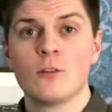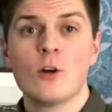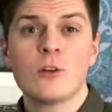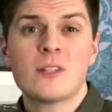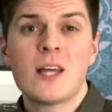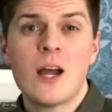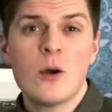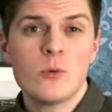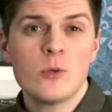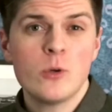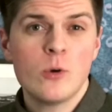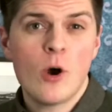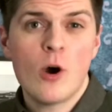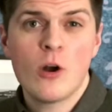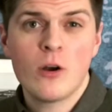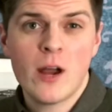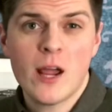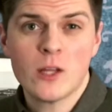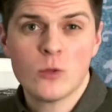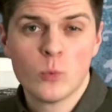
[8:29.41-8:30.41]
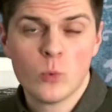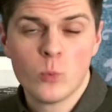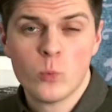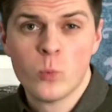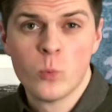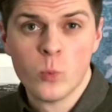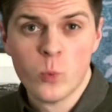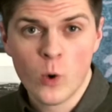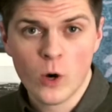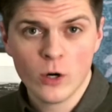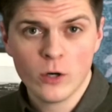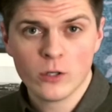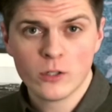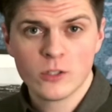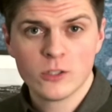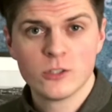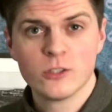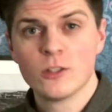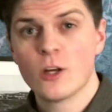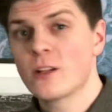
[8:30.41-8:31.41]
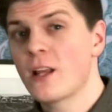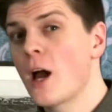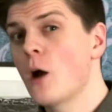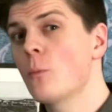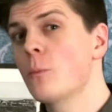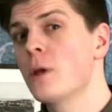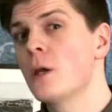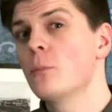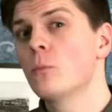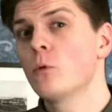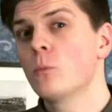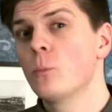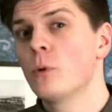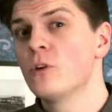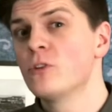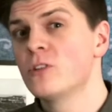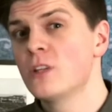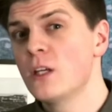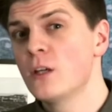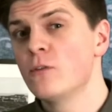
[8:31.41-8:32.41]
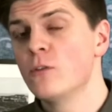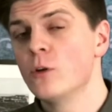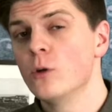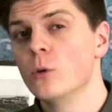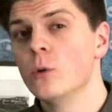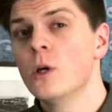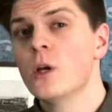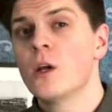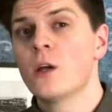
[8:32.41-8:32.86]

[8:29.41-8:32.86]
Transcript: how you are at work, not how people perceive you,